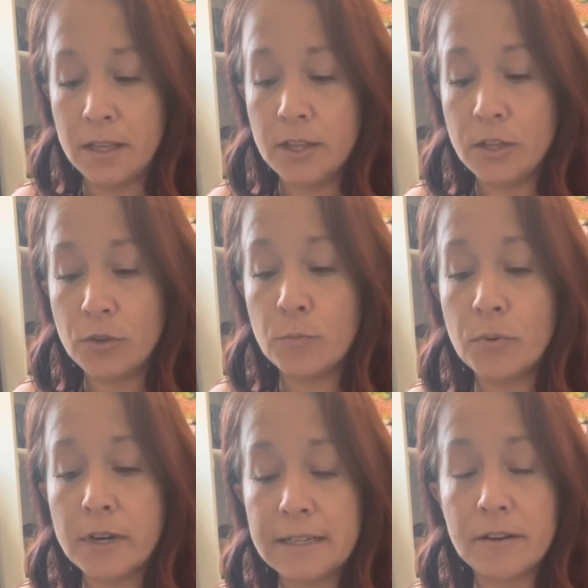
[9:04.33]
you
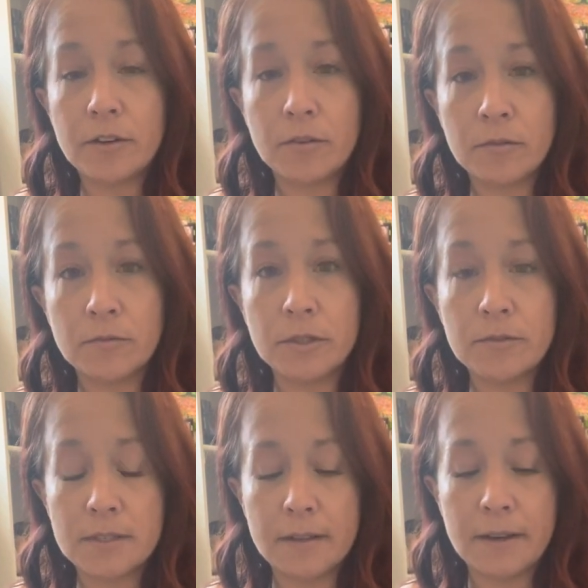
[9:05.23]
putting down your own
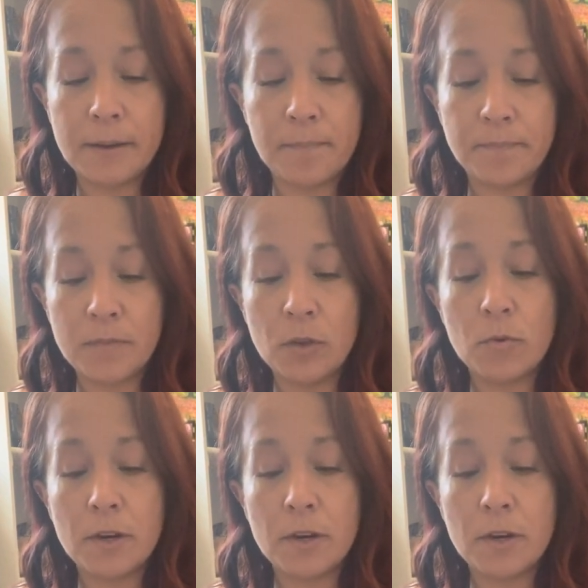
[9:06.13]
roots, you